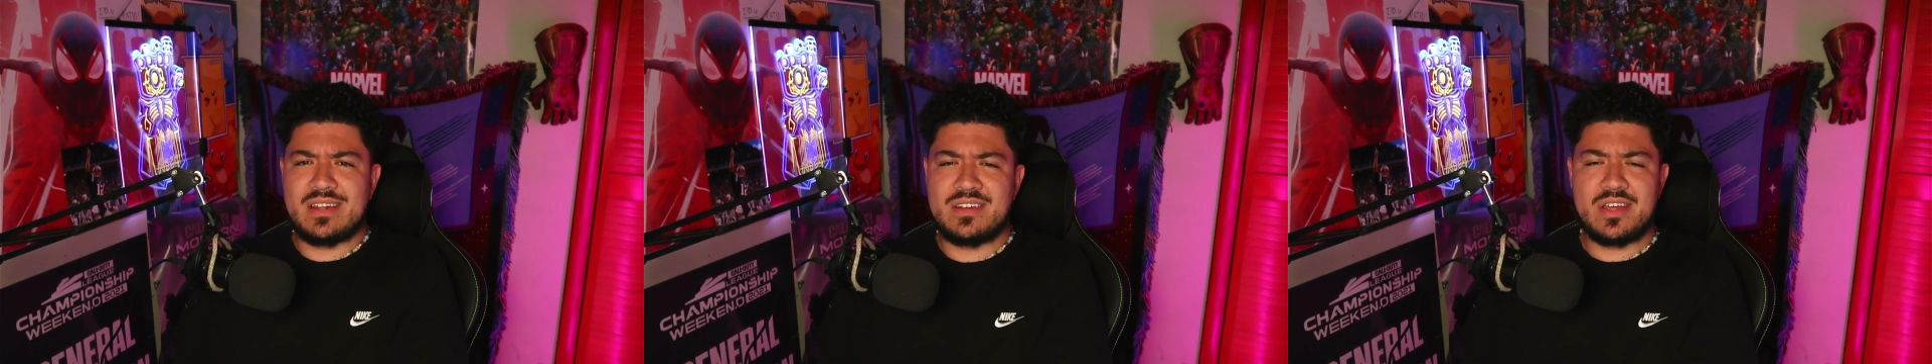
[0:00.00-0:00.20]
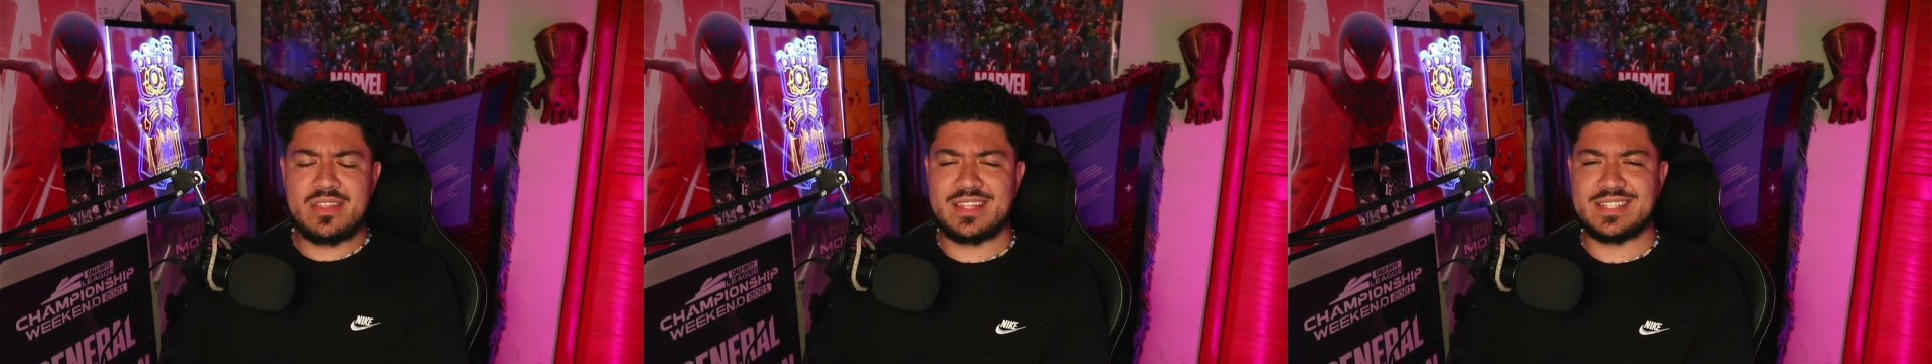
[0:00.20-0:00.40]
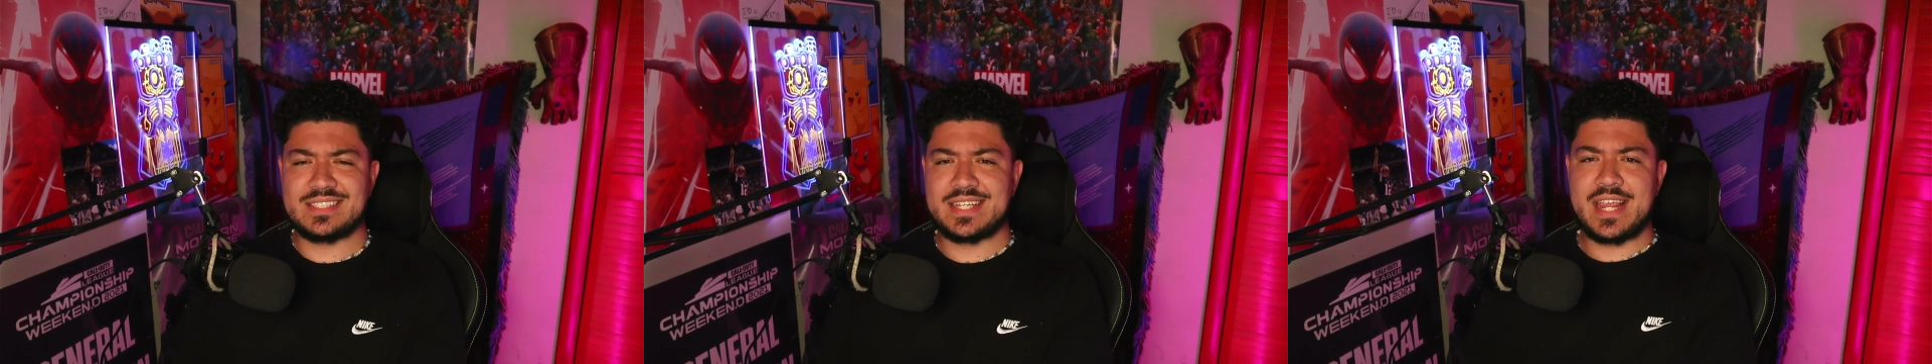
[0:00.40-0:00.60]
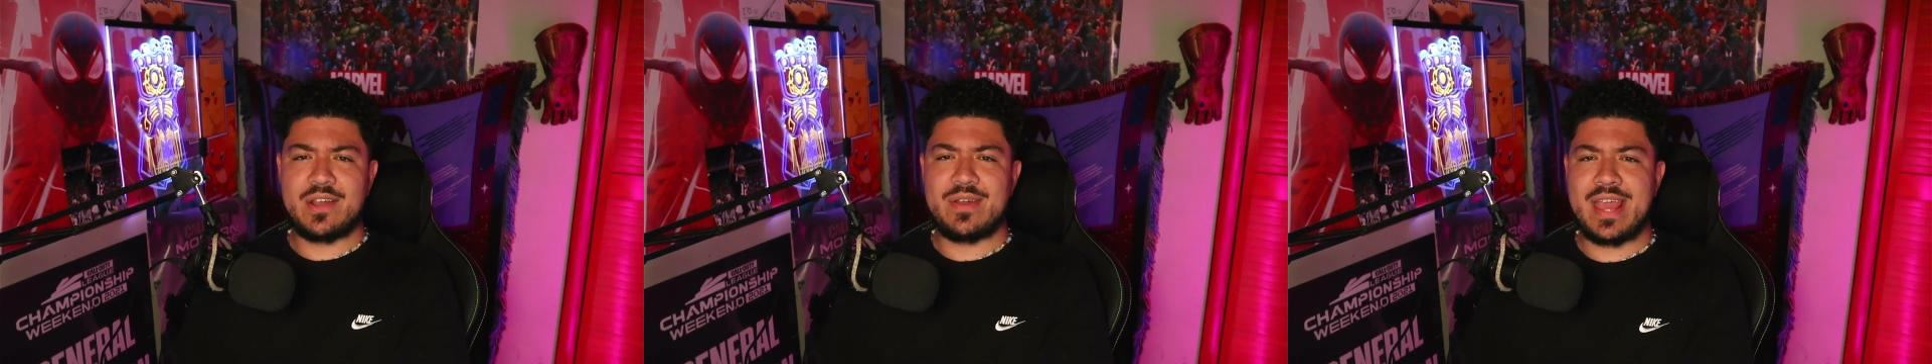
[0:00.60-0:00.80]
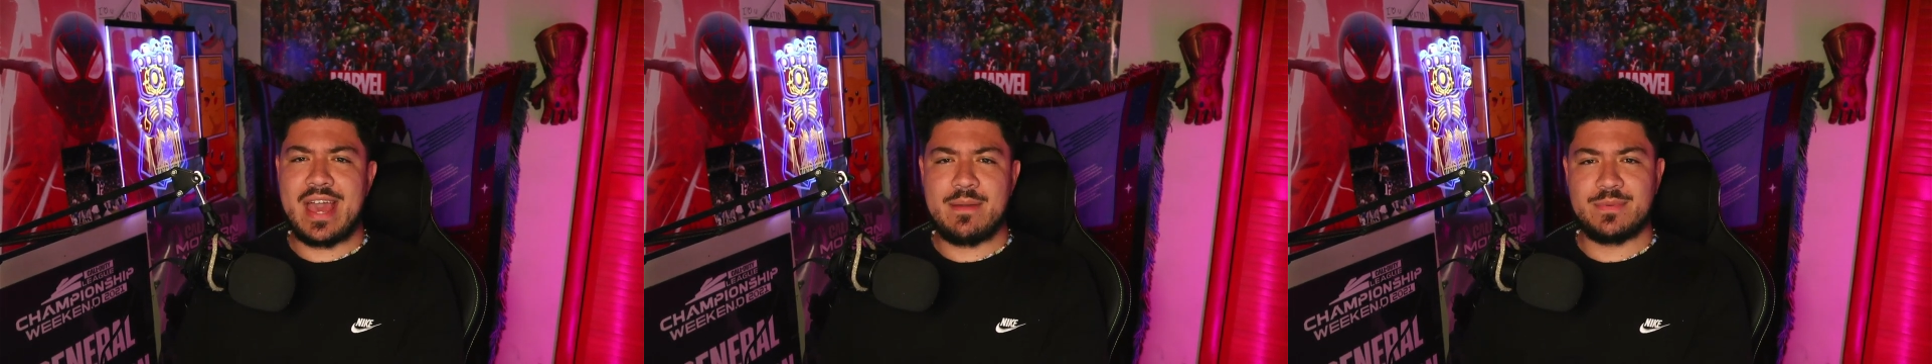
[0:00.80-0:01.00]
nothing
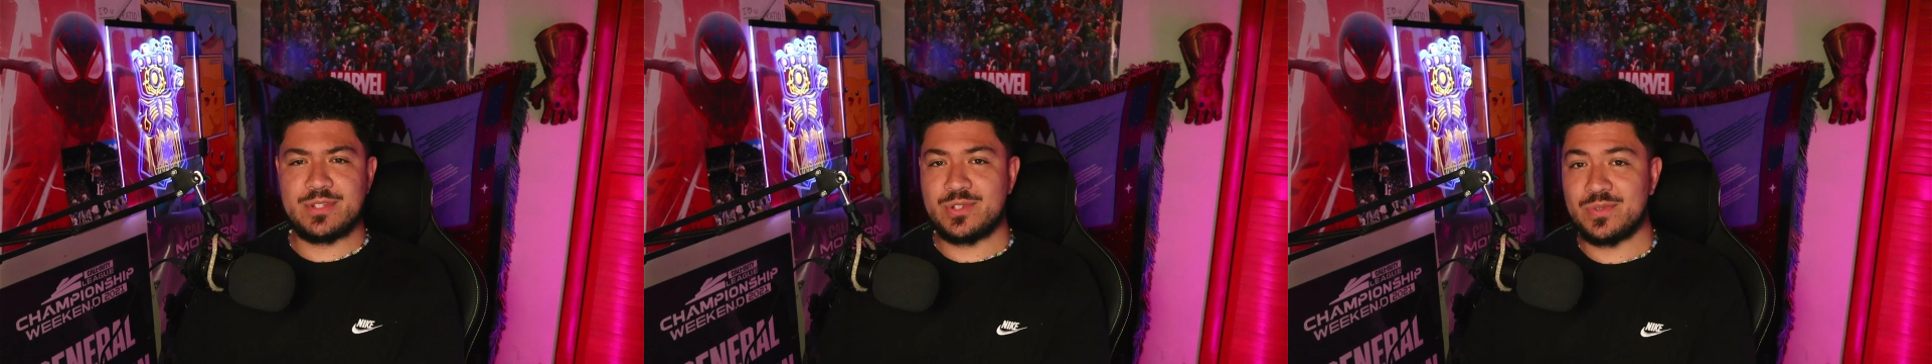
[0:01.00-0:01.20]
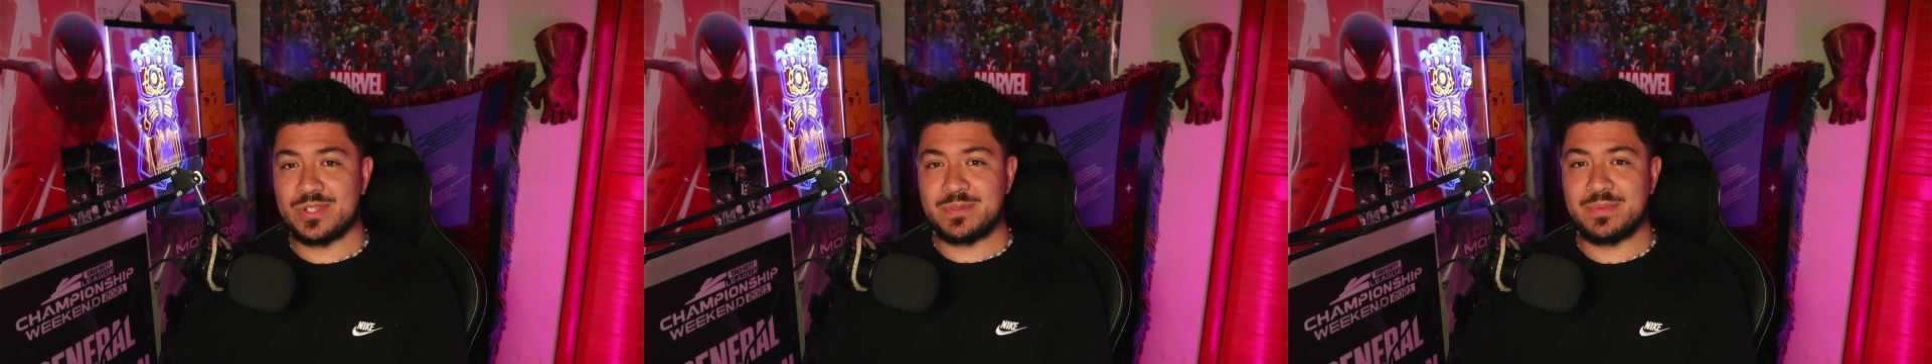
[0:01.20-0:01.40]
scary happened to us,